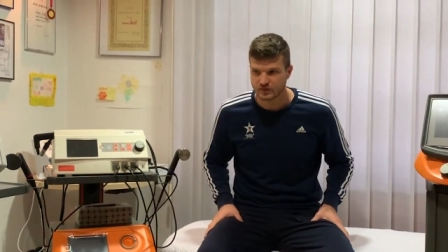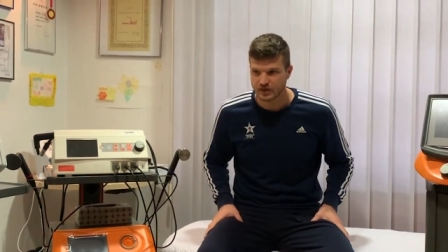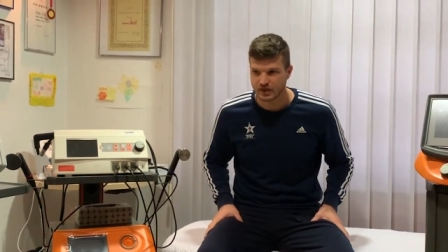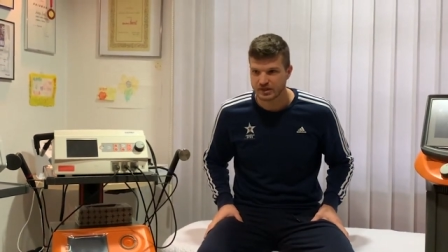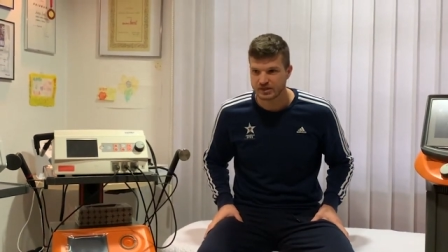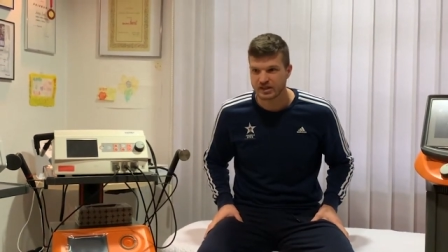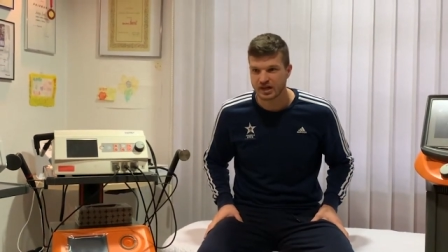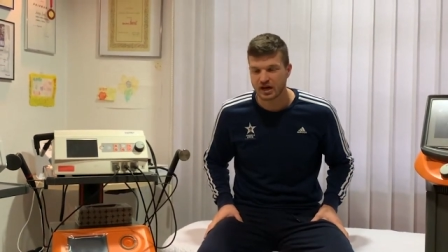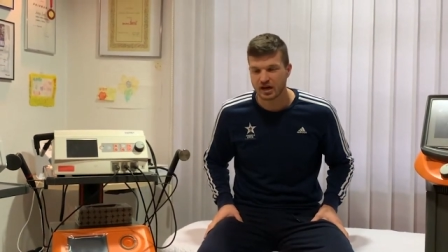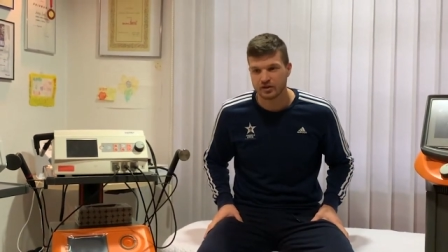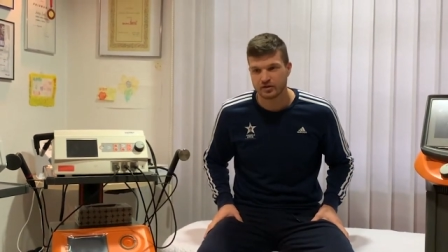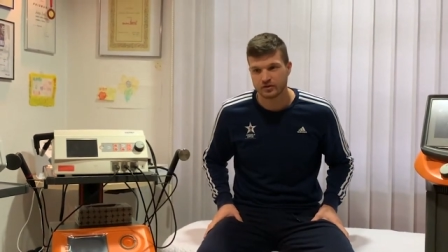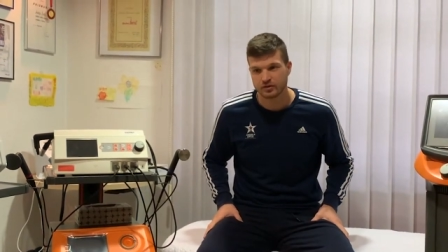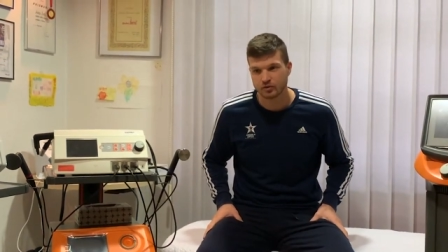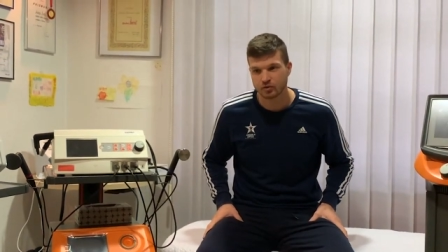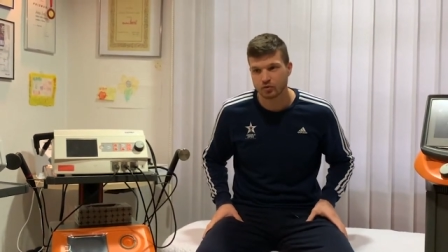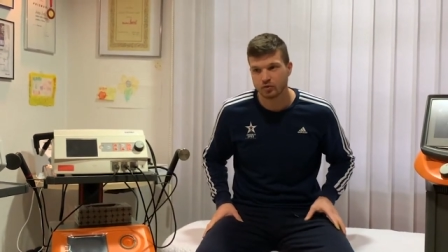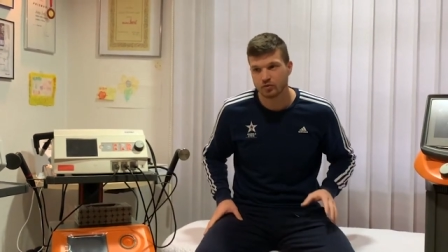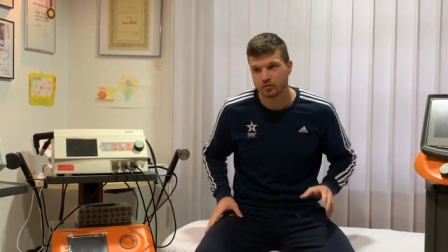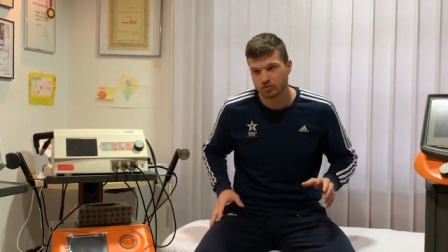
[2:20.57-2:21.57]
started
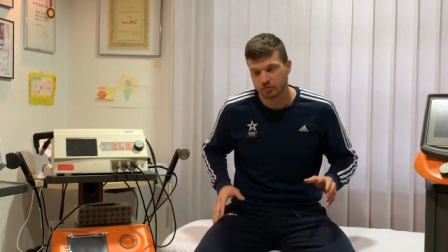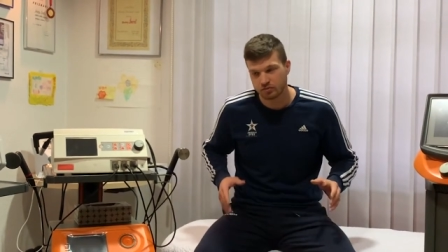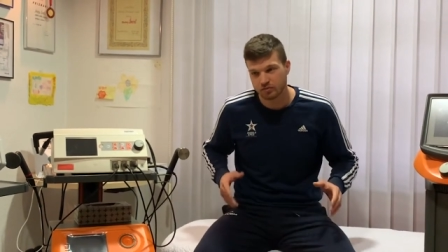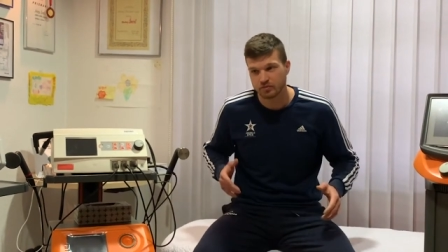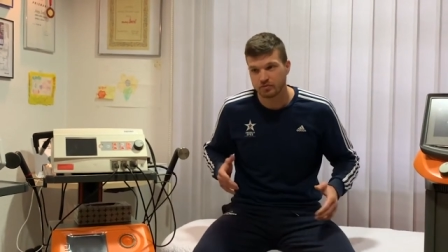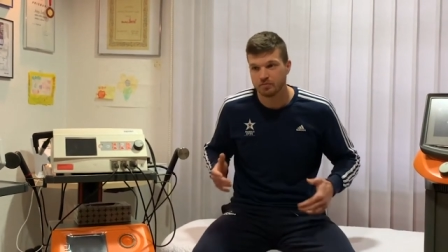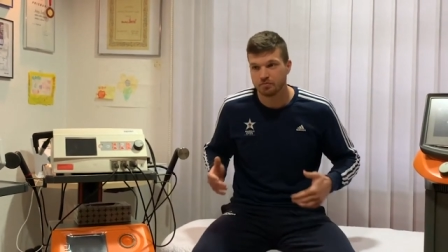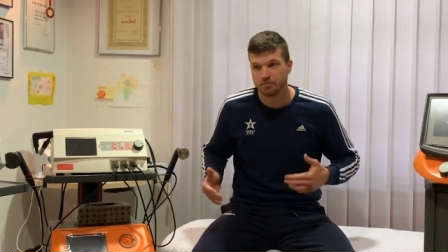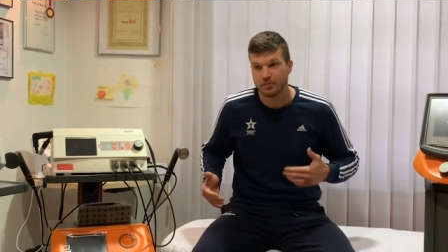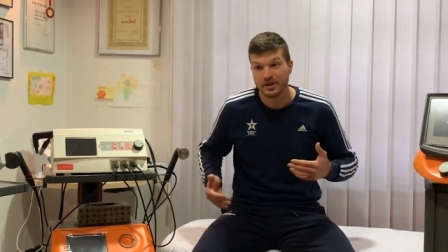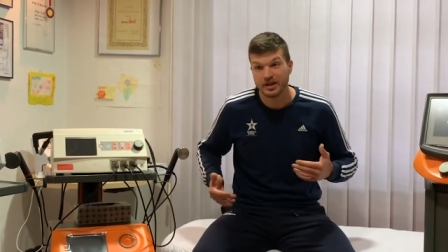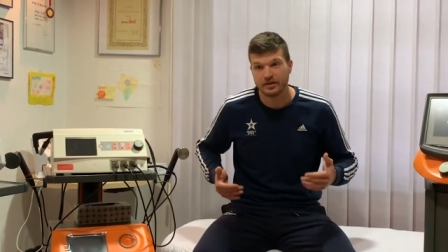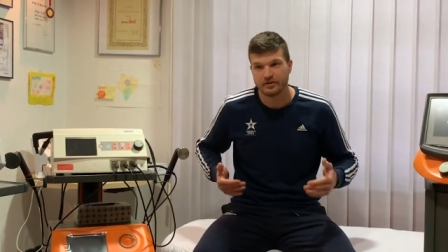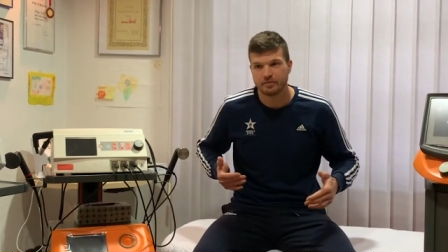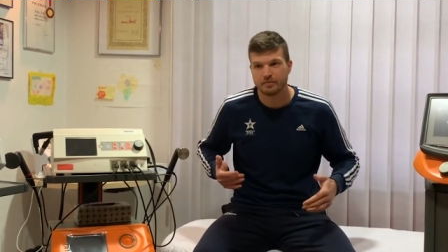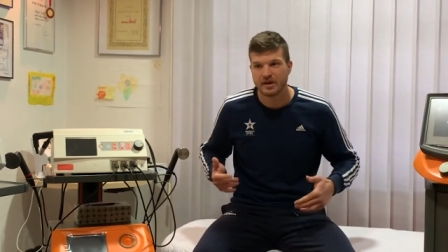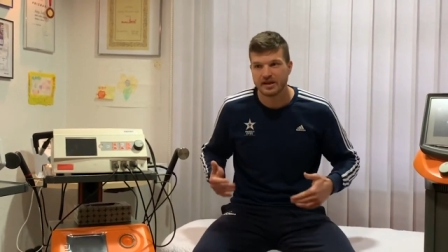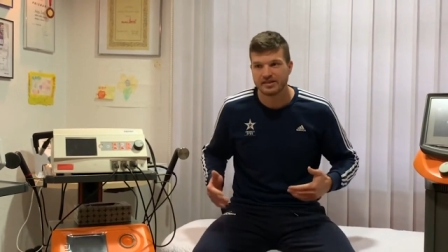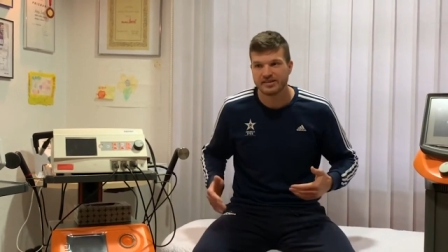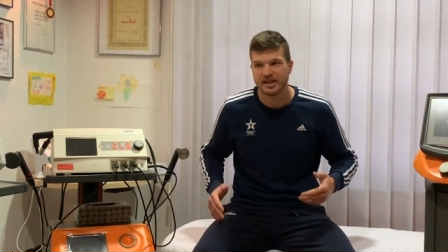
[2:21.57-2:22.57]
to
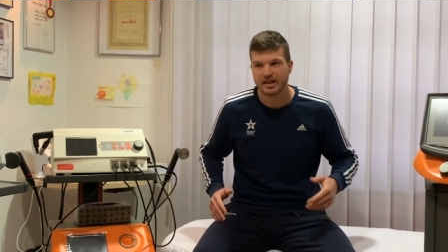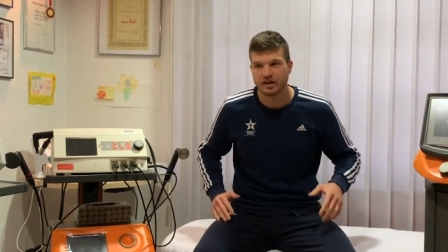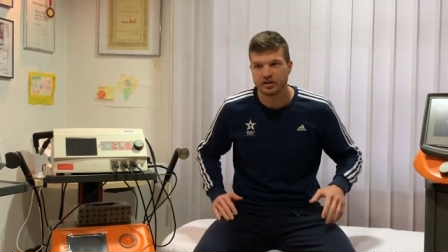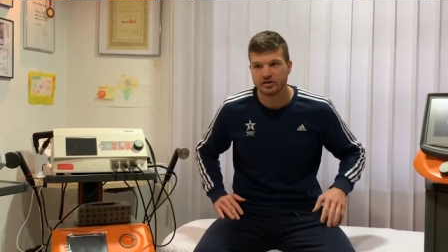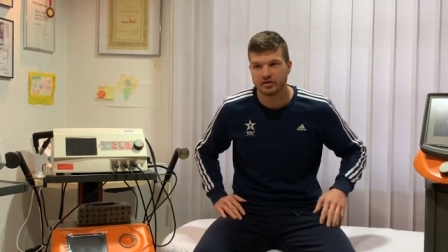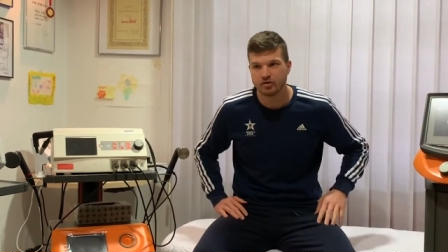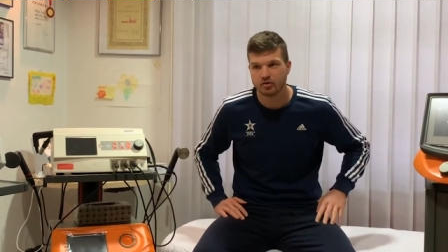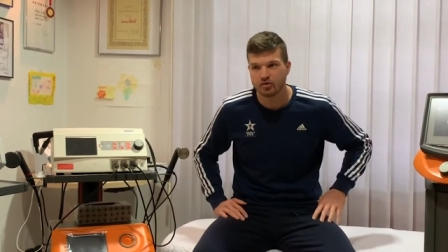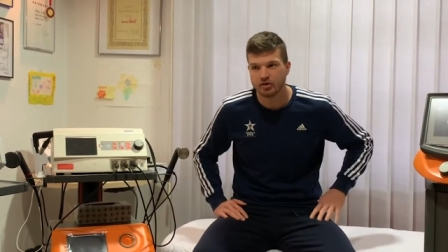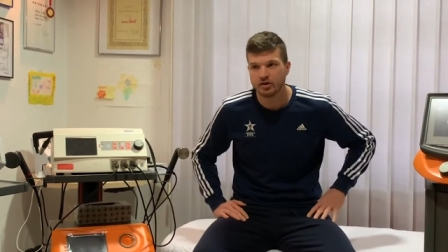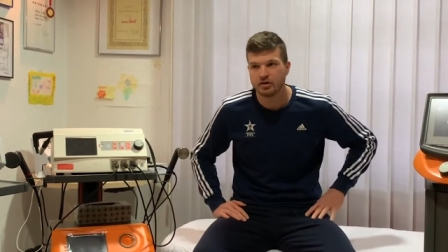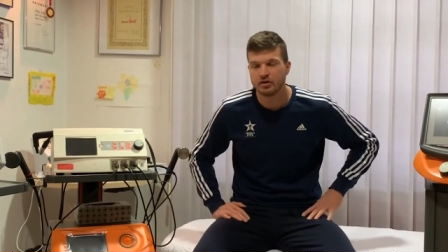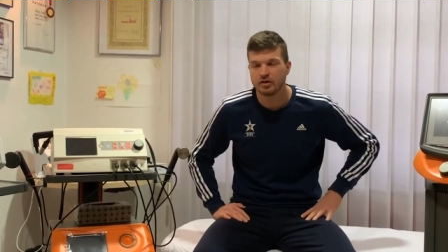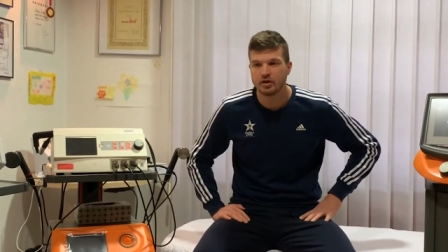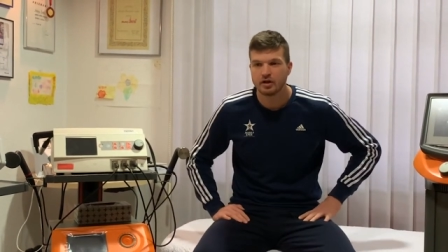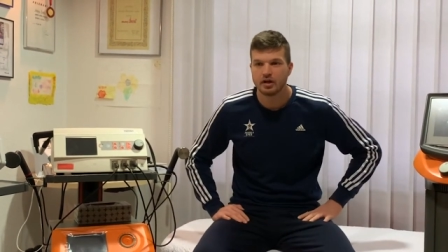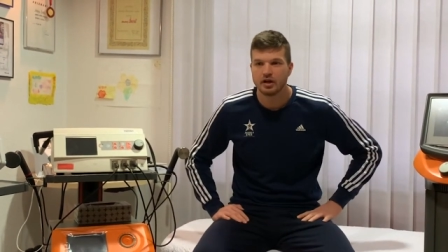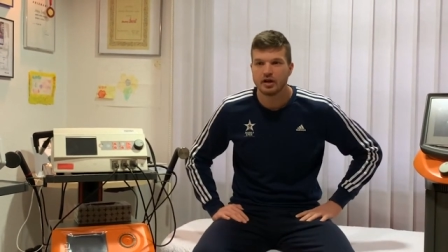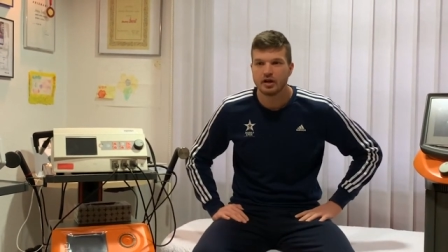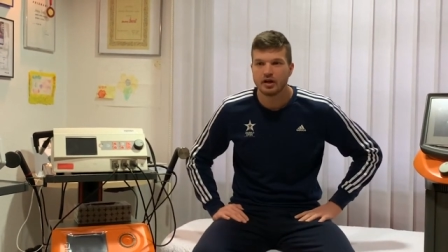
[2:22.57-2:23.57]
build my second career.